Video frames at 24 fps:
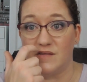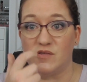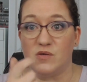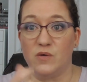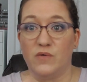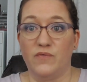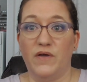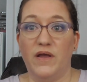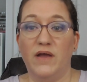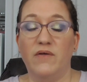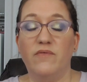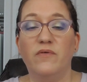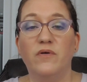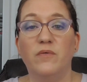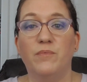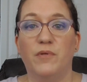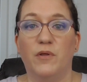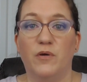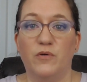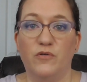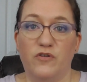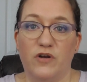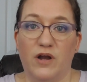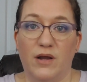So if I ever
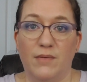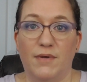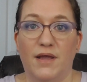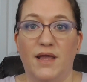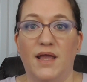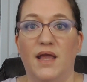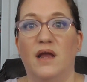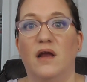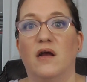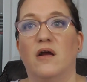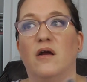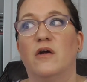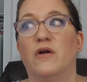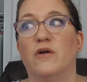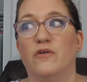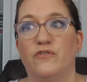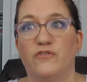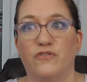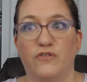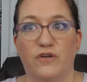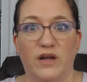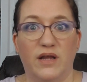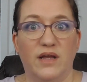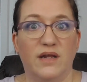blow dry my hair or
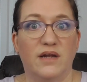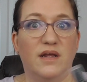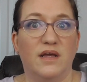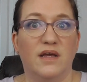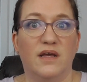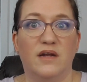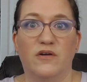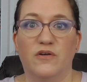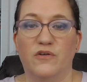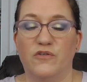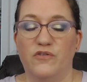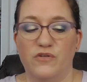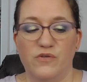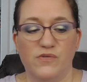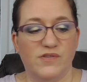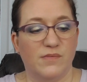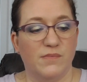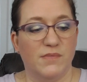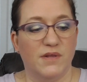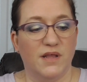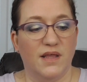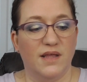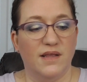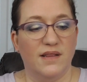straighten it or do
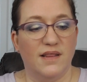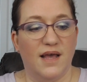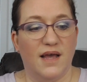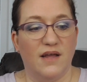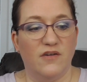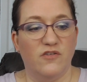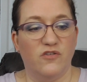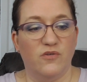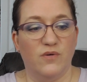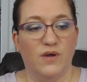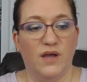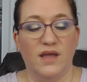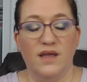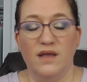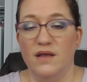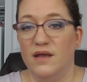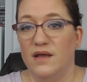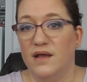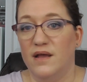something like that to it,